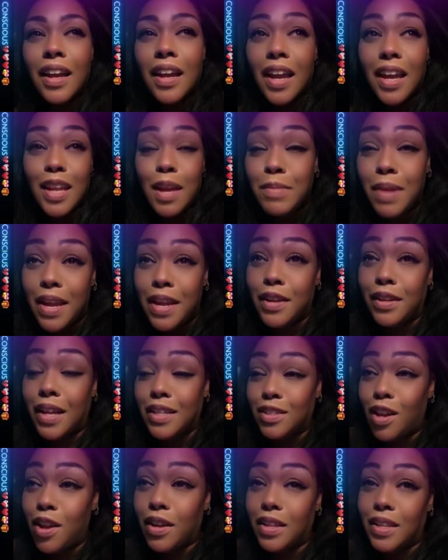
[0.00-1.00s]
And I'm not here like
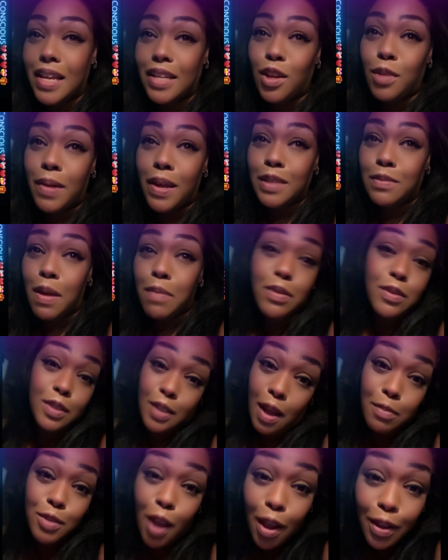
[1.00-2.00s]
talking like nobody's mama, because
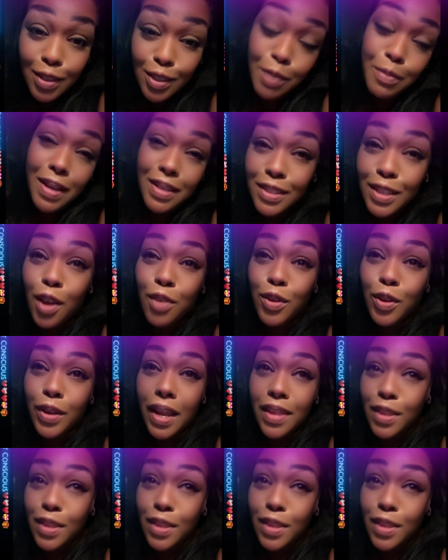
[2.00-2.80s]
I'm talking to myself, okay?